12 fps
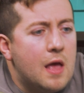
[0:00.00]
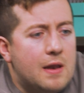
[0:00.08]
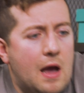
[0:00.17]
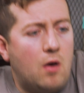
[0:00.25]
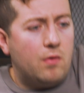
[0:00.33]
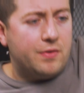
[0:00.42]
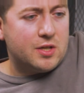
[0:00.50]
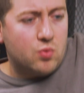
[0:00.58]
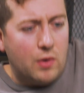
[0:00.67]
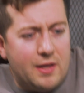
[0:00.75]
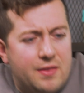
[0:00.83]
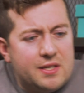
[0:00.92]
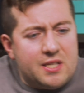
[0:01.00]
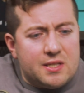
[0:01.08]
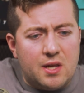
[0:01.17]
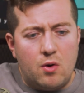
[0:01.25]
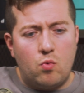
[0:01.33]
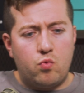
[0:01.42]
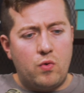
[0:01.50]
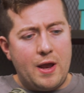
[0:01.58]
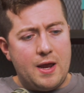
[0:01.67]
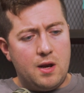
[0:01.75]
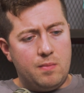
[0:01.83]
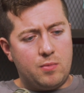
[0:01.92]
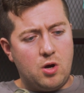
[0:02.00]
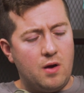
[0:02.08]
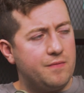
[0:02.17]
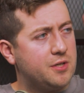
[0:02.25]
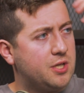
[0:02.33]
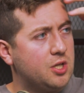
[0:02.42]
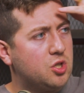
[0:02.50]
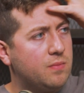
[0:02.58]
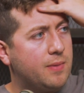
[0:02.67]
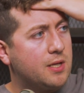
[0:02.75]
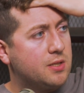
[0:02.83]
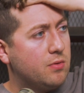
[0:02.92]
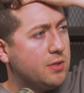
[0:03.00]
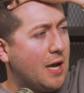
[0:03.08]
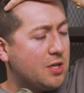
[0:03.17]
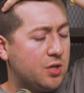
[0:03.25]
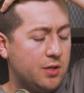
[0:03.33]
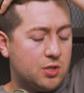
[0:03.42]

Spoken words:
Now, this isn't a random conversation, because there was actually a